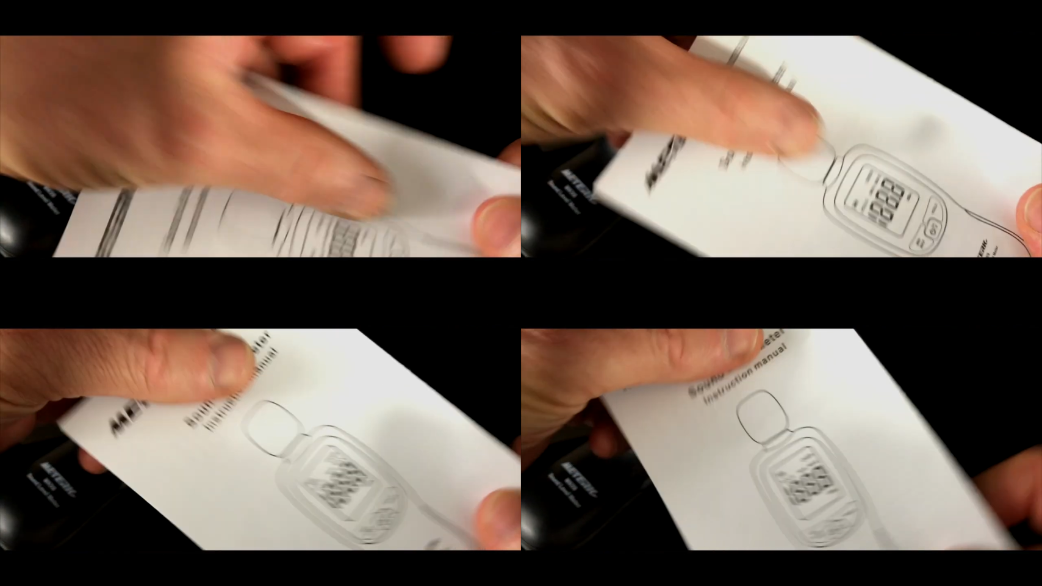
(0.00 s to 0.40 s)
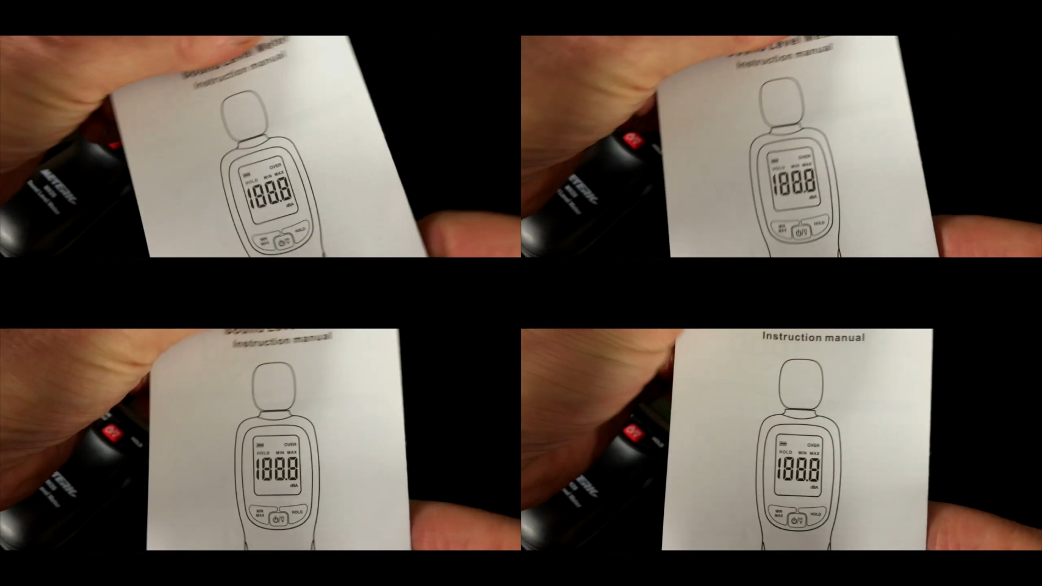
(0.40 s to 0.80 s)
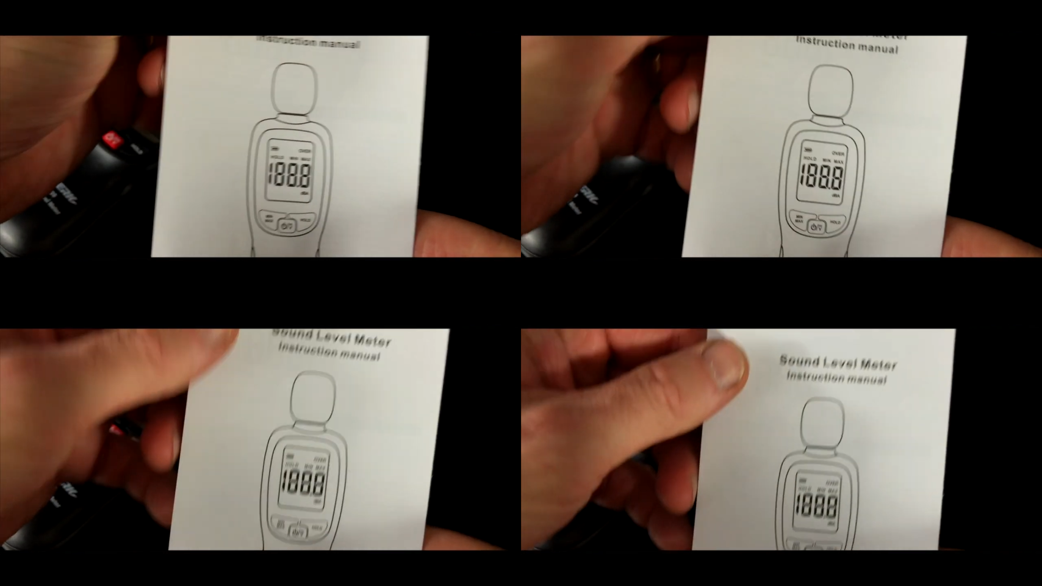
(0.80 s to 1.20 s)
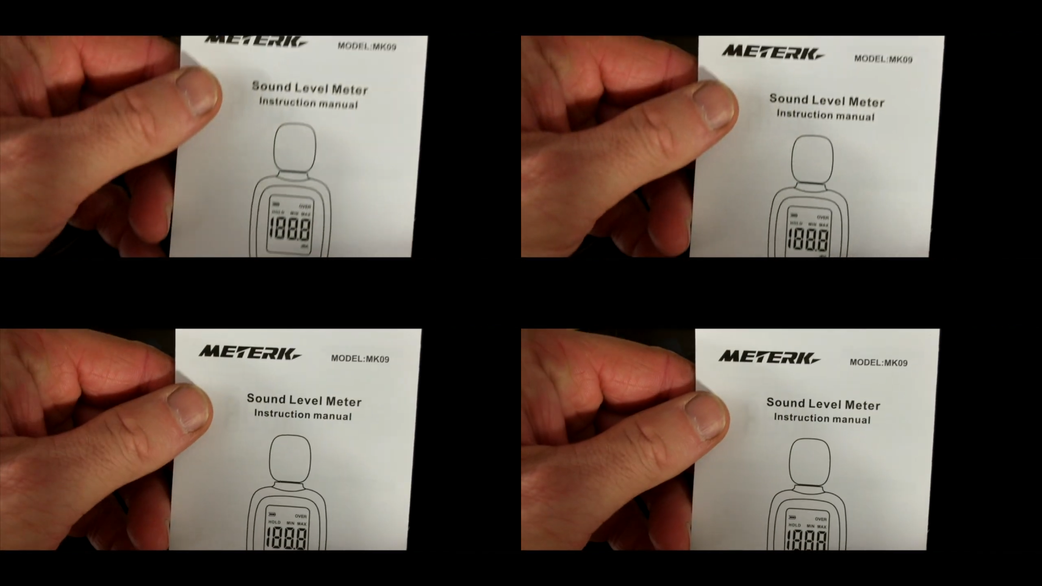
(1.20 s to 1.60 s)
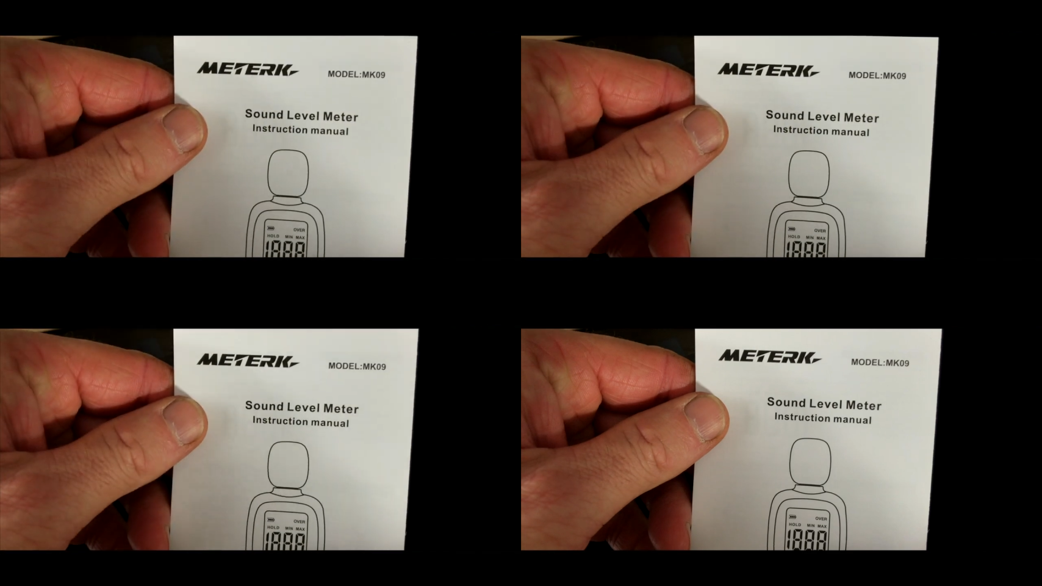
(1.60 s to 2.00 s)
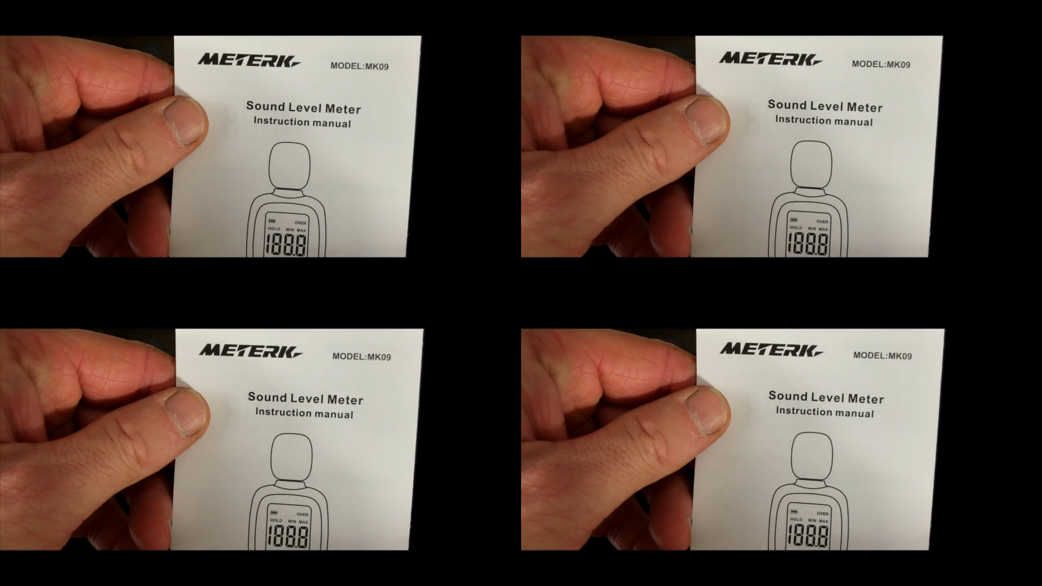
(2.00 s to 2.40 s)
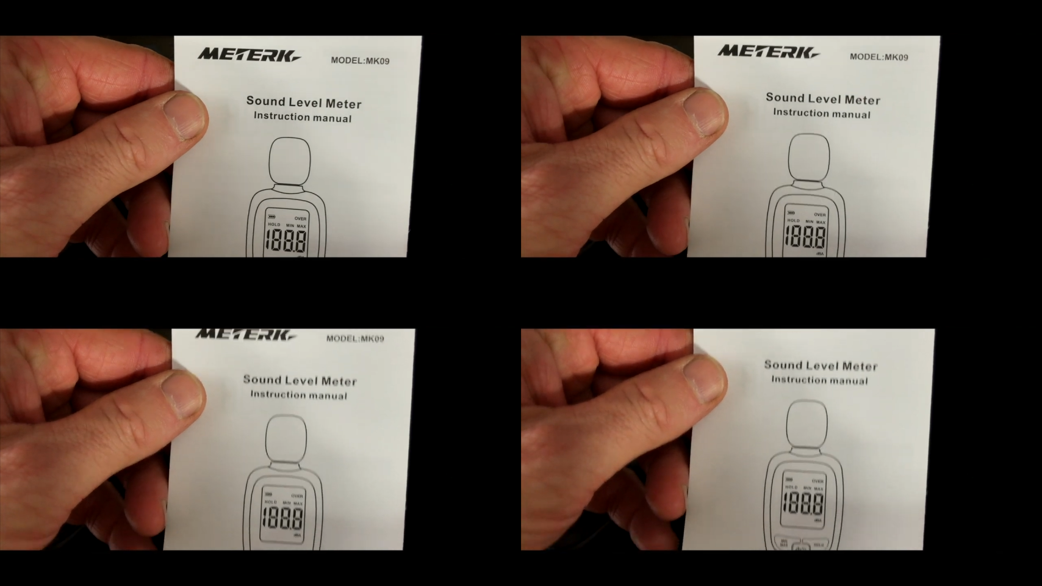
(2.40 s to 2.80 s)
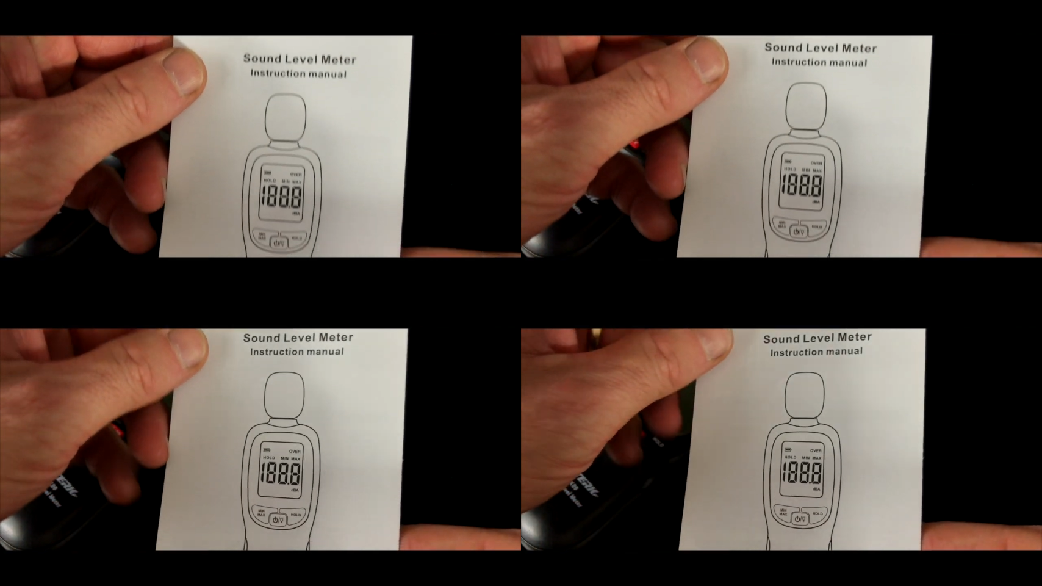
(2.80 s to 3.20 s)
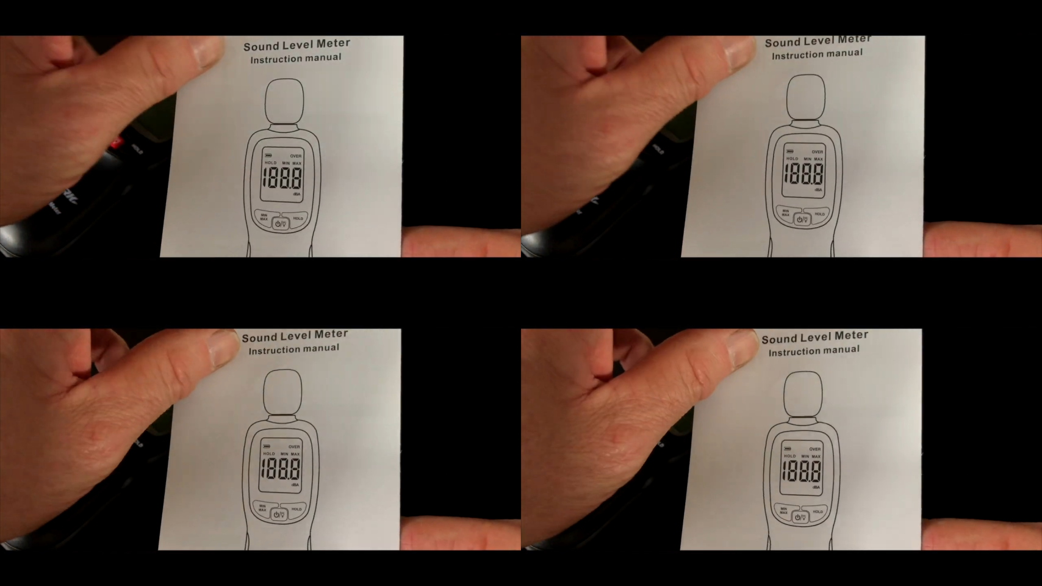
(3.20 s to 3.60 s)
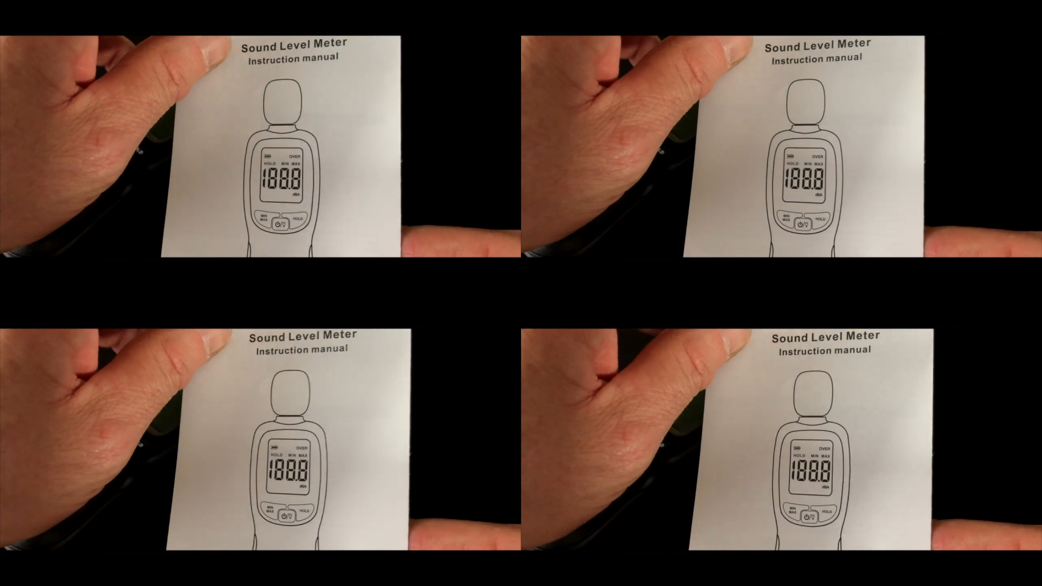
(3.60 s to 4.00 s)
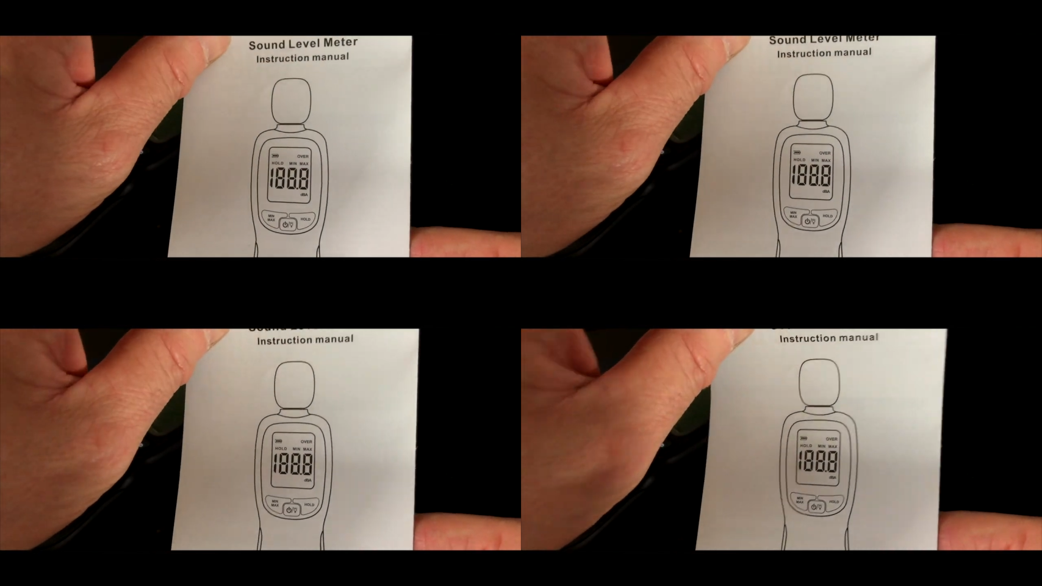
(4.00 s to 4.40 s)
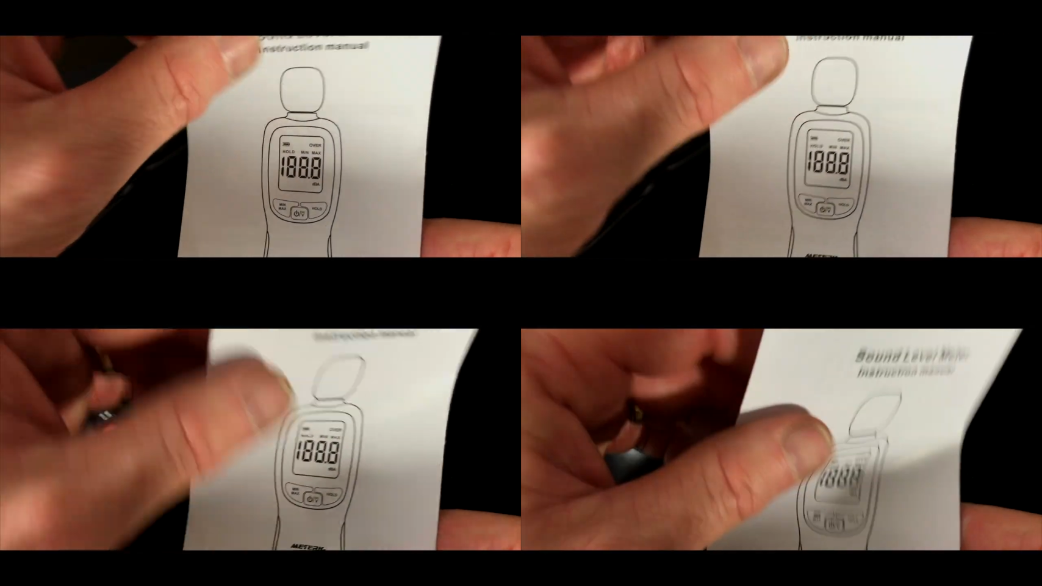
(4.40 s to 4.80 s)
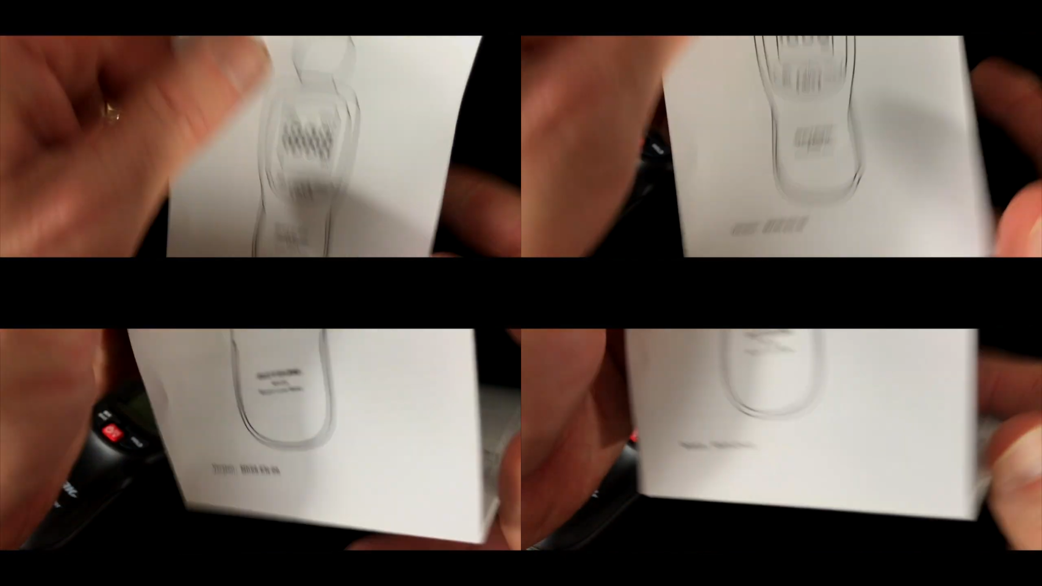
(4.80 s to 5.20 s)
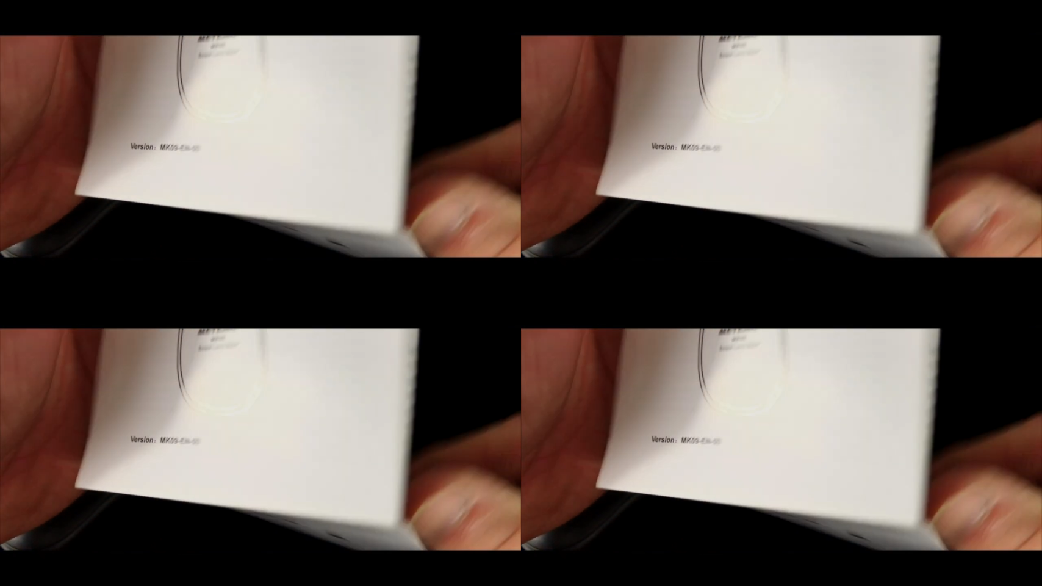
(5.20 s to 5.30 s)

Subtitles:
Nobody's mouth can be seen.